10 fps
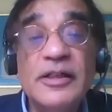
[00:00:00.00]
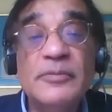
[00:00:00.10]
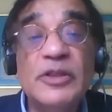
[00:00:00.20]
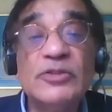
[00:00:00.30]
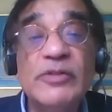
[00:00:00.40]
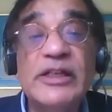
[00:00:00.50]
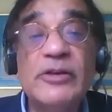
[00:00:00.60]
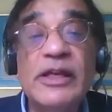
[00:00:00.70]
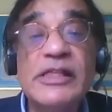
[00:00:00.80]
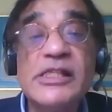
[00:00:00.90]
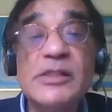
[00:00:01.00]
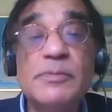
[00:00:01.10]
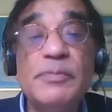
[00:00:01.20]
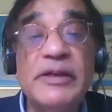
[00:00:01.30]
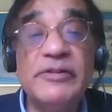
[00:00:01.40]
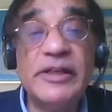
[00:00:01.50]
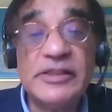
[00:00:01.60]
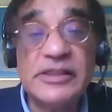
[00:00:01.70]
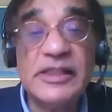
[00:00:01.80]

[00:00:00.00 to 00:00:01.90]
Because when you experience the